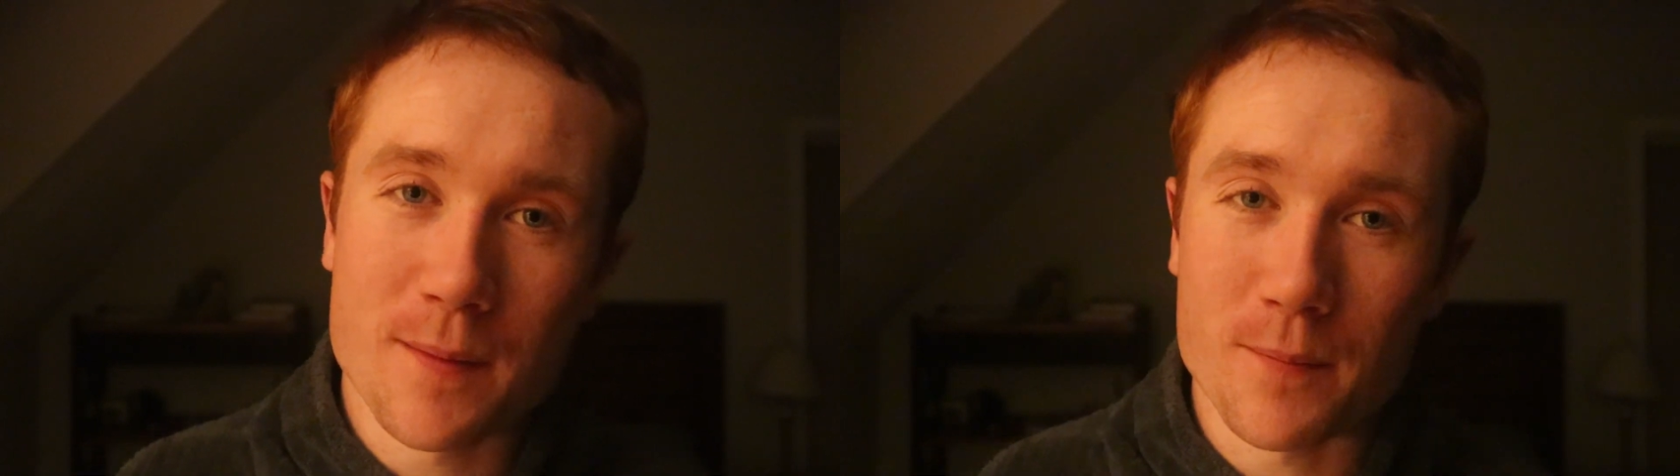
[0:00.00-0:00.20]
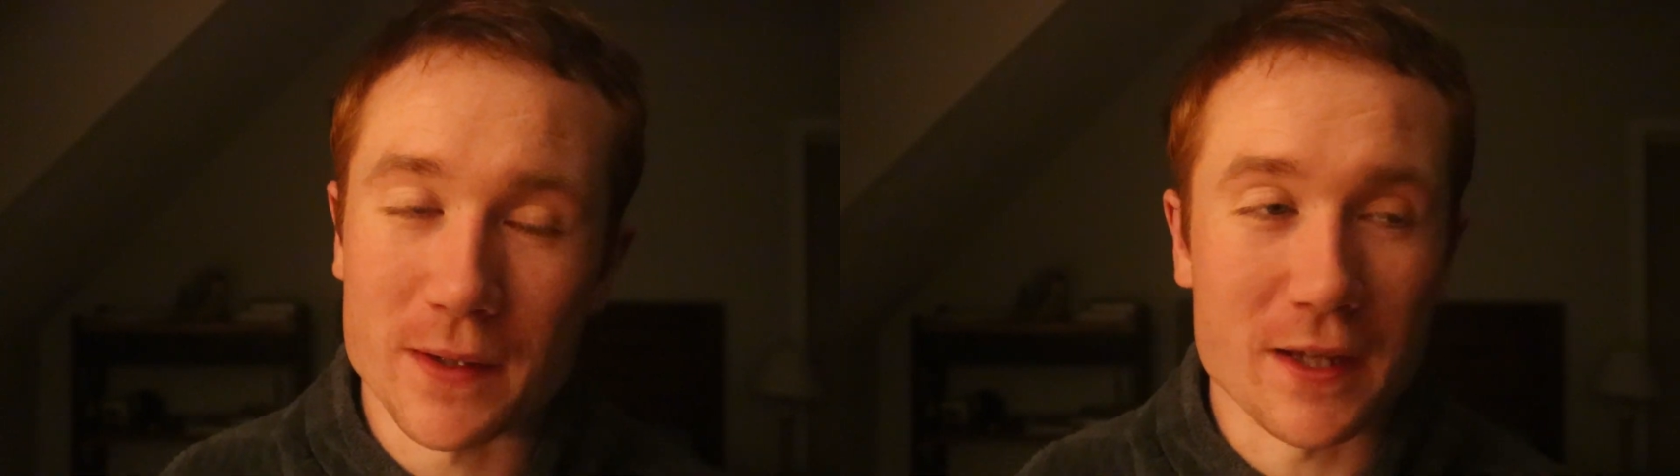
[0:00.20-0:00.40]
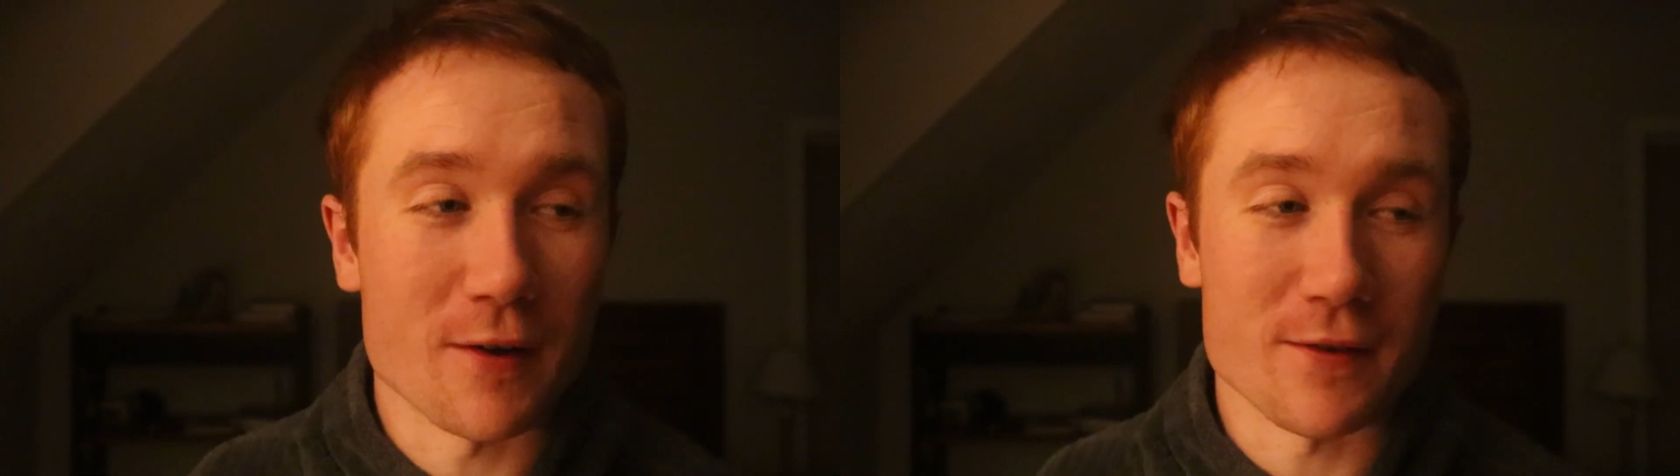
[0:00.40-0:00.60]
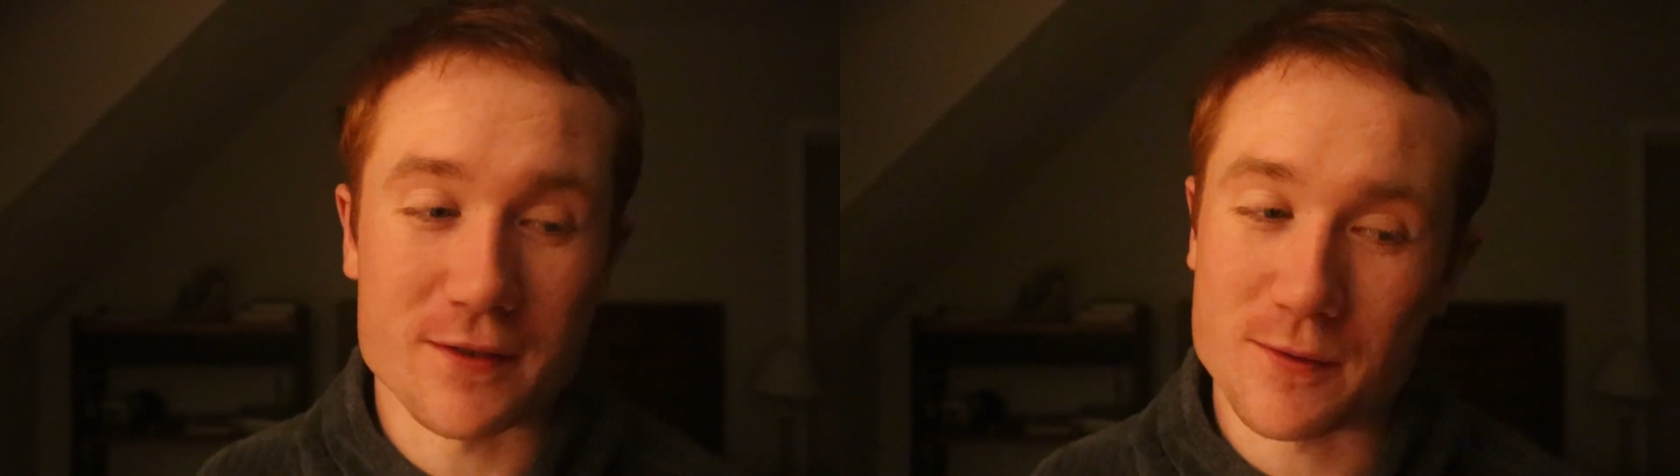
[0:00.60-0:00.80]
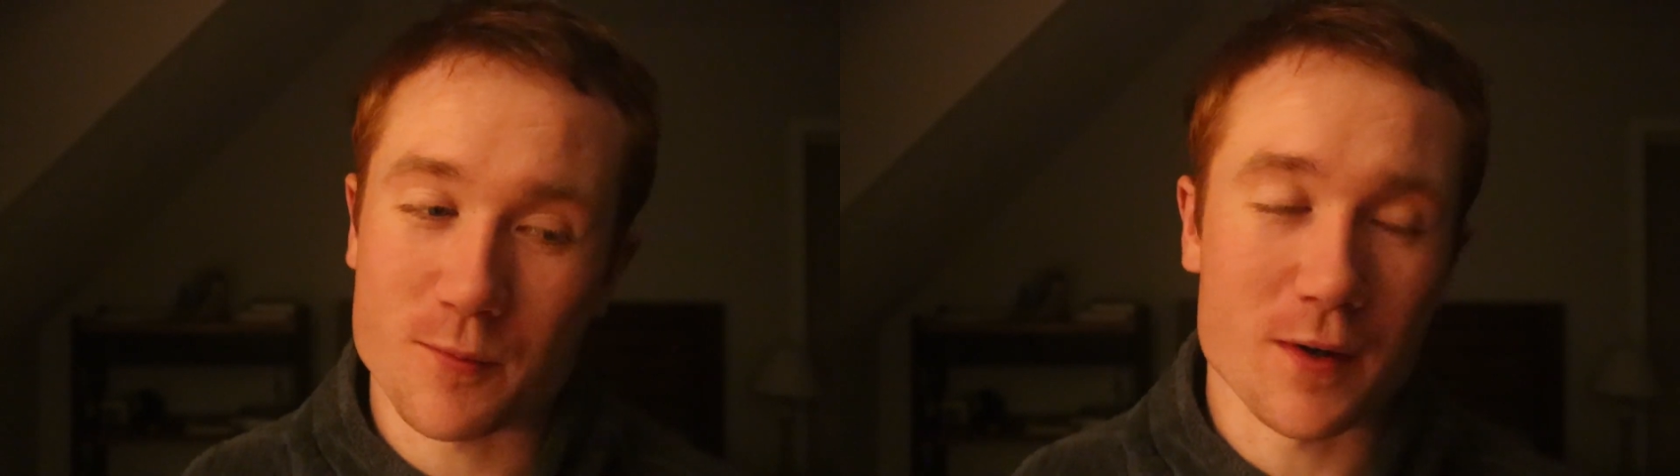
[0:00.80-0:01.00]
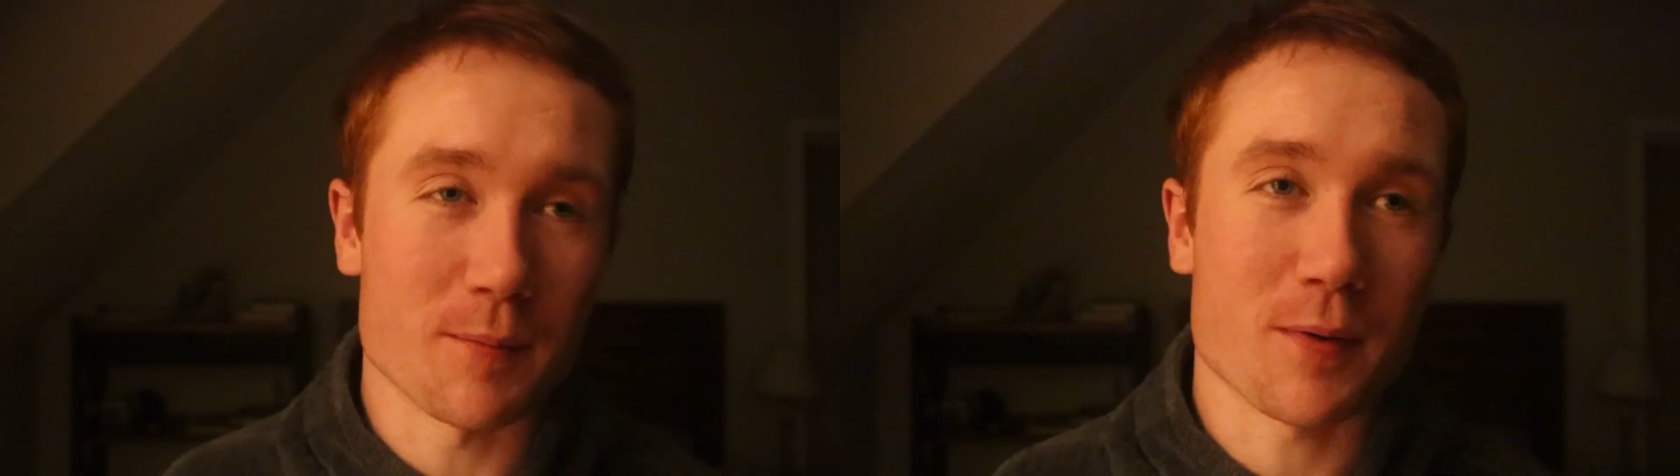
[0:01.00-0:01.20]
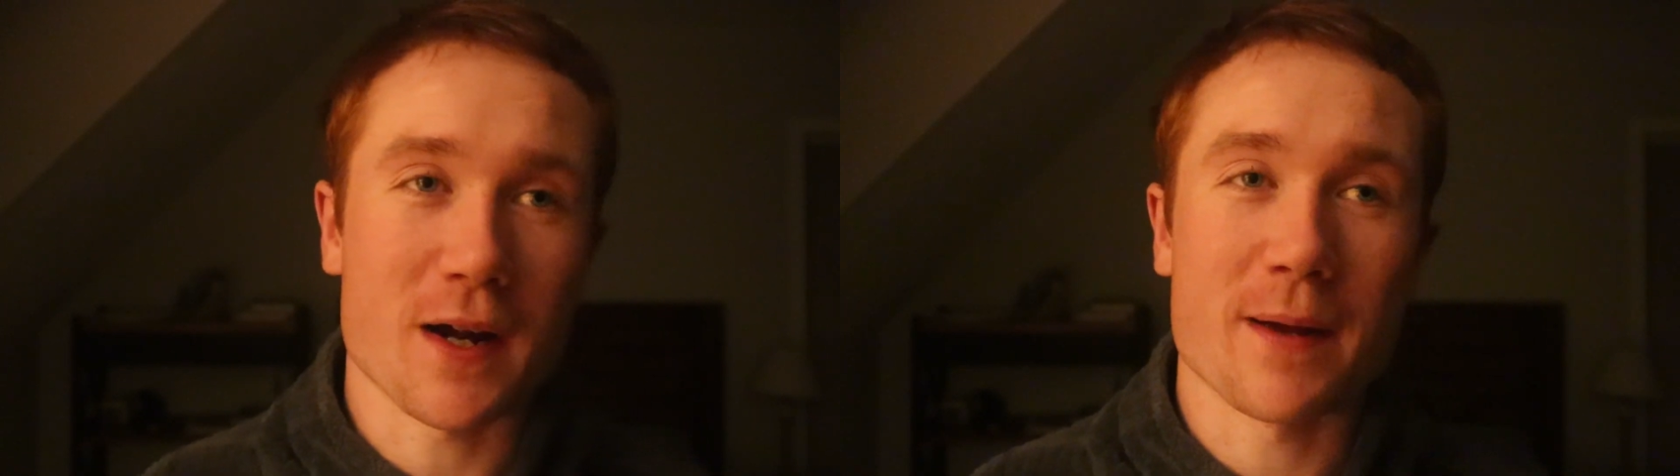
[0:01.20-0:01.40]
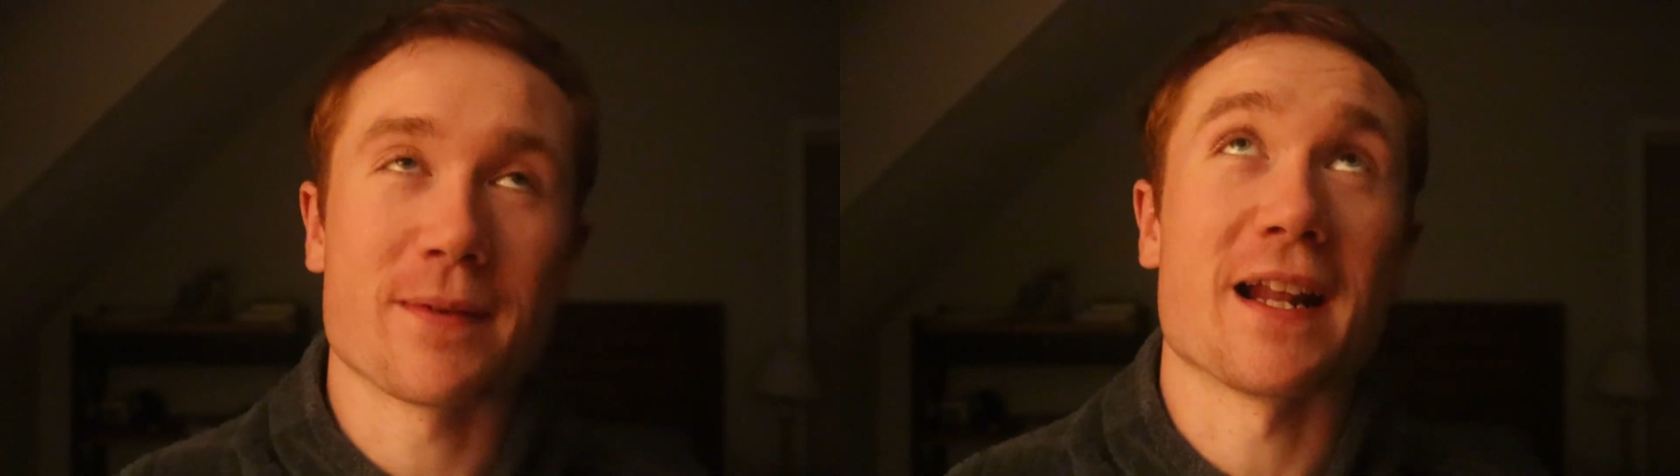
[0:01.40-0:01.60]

But there was this one prop